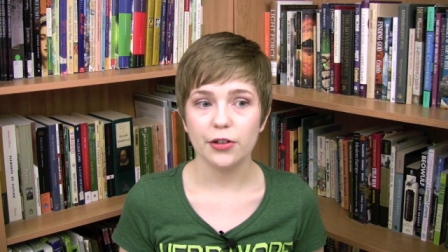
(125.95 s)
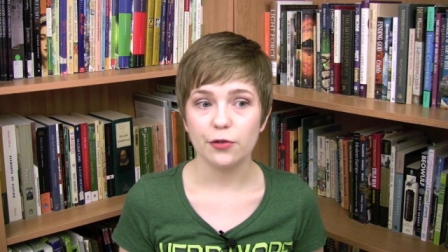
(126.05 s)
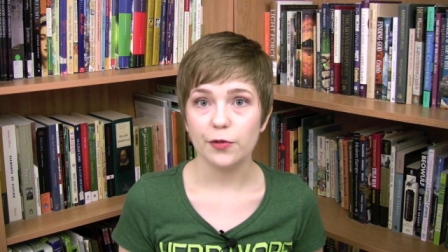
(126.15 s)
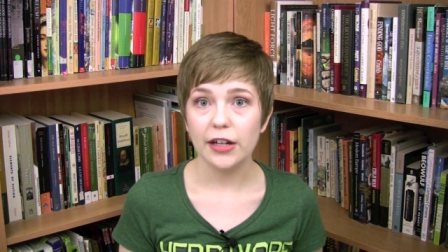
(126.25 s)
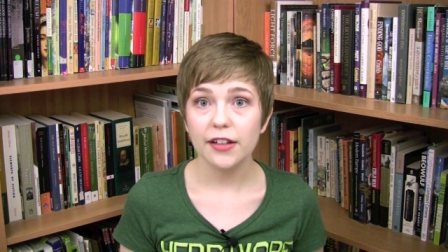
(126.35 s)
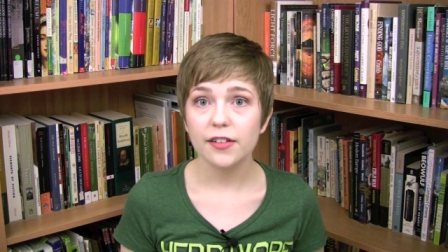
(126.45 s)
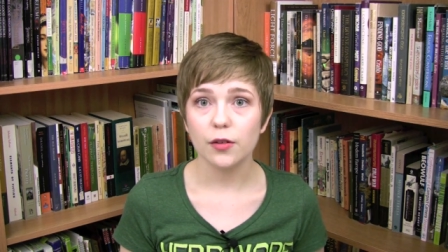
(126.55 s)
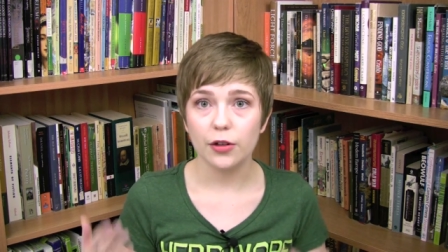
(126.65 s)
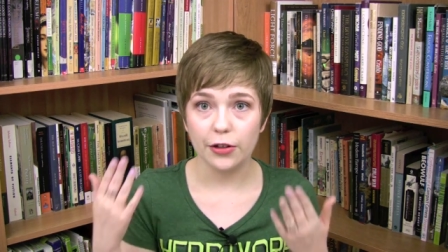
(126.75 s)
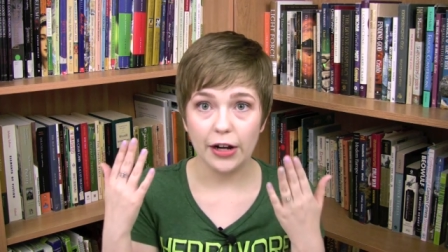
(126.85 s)
their face
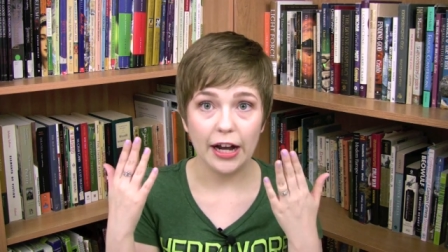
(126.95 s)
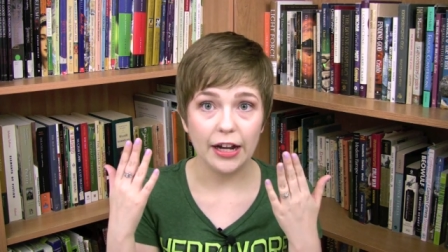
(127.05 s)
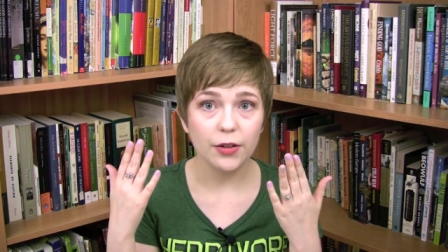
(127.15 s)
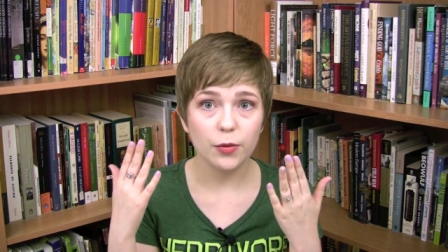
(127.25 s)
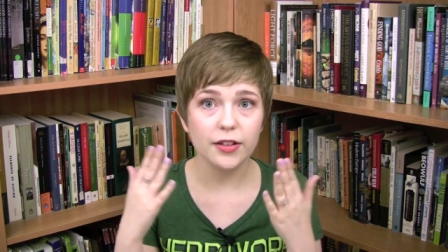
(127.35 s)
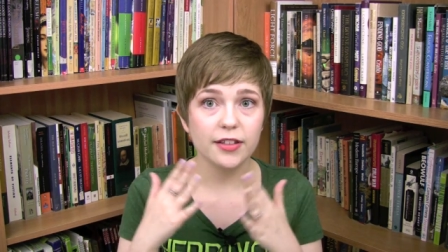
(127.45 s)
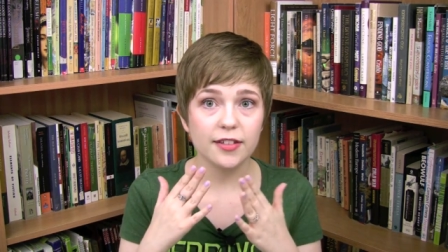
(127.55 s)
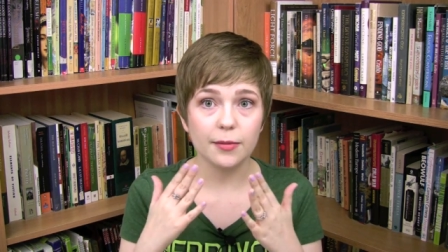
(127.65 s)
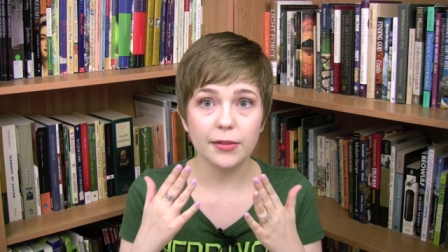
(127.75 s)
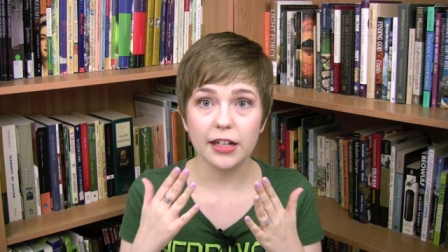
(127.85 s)
or their head with
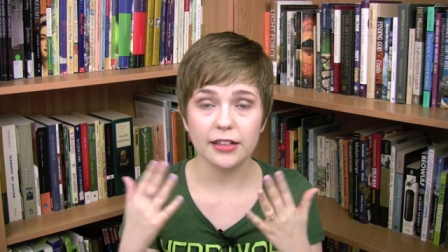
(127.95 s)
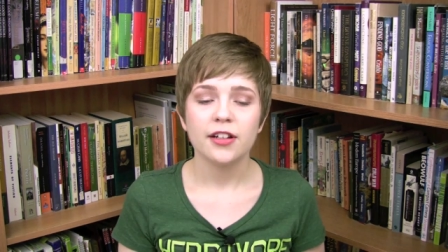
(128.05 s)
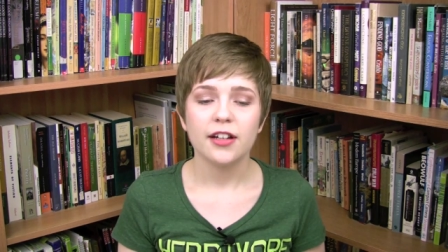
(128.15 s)
something,